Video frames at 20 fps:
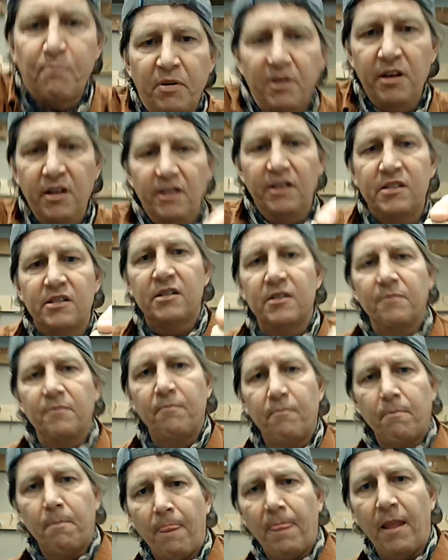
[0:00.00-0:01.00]
piece.
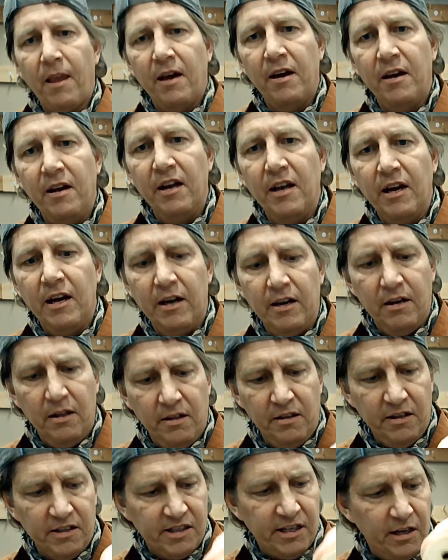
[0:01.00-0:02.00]
And again,
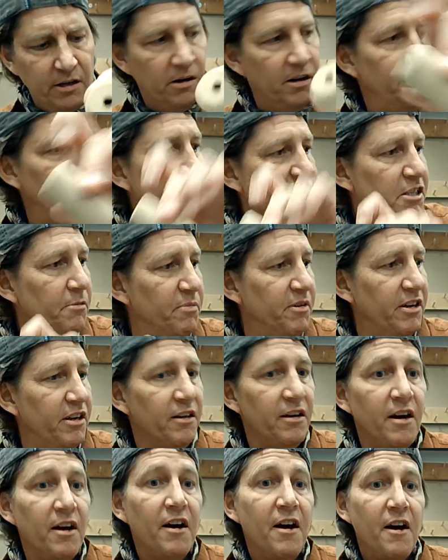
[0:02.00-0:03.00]
this here needs to be
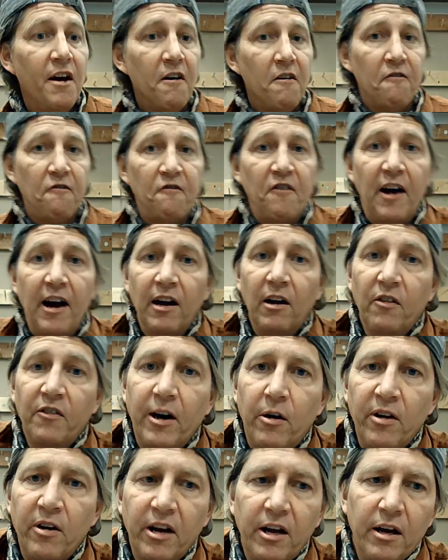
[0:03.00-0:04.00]
filed
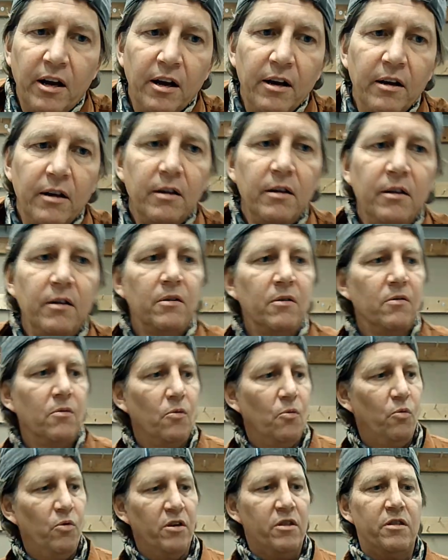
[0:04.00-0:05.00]
down again
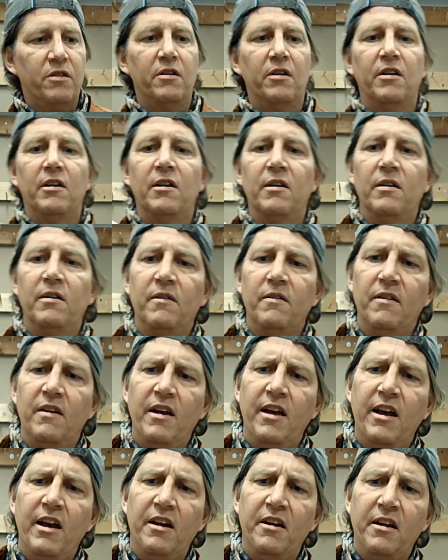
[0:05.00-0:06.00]
with the
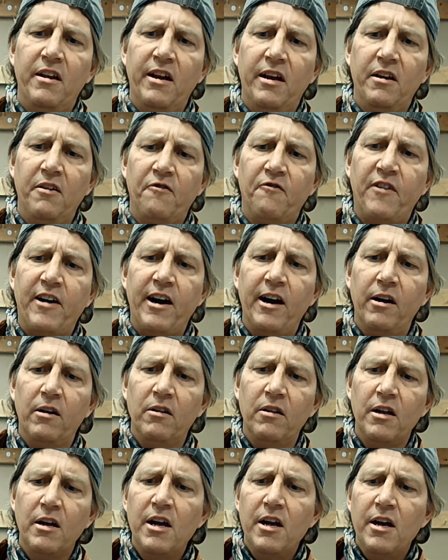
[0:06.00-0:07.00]
handy dandy
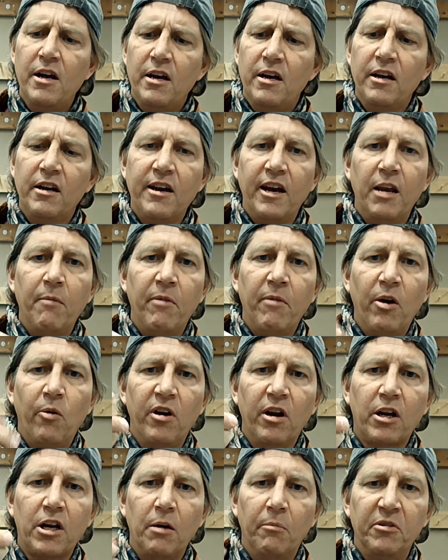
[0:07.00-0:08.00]
file. Again, you might
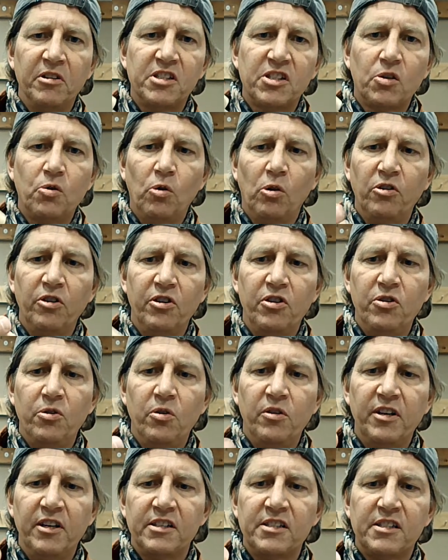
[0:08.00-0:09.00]
want to come to school to do
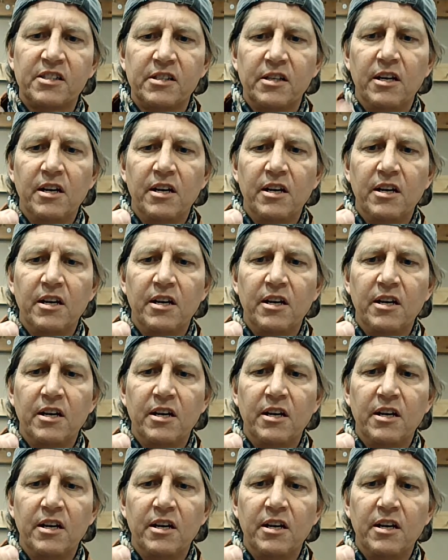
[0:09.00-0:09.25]
this.